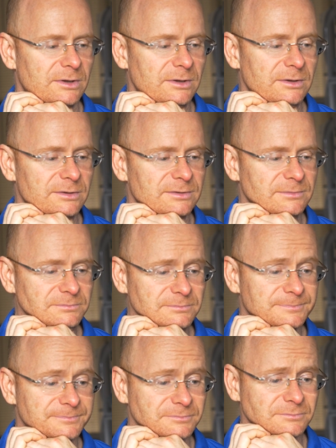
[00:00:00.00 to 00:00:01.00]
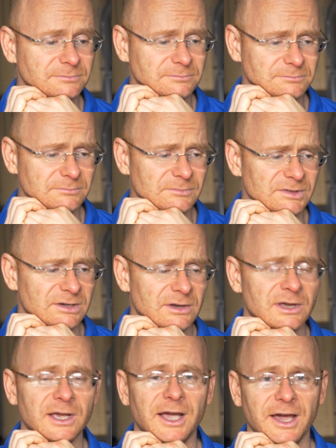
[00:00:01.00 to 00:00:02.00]

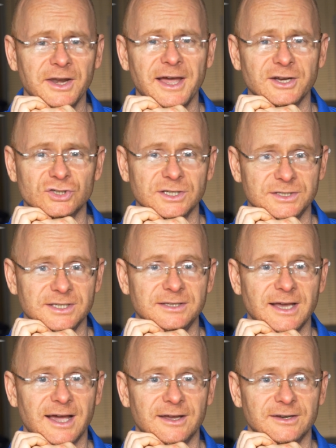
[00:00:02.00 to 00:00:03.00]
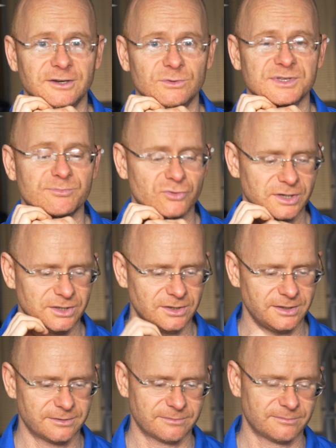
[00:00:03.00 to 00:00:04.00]
And I actually did that, and it was pretty
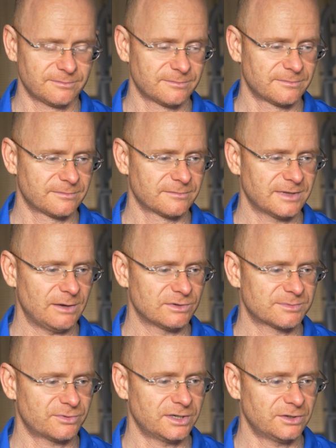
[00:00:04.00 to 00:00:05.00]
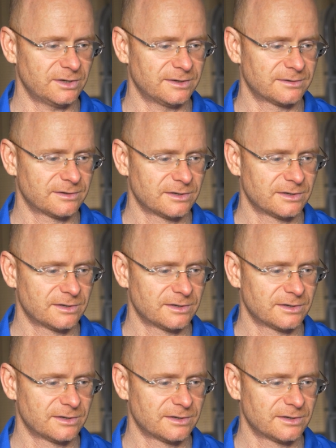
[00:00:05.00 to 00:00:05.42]
good. That was pretty good.